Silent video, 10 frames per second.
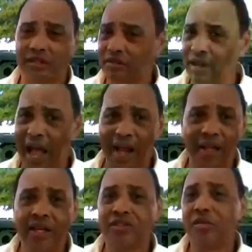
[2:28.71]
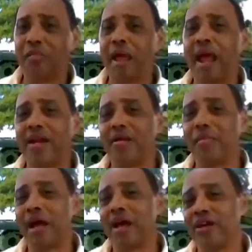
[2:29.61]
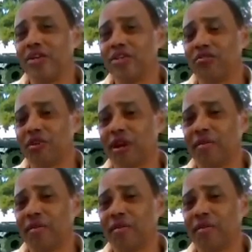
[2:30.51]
not demanded by industry,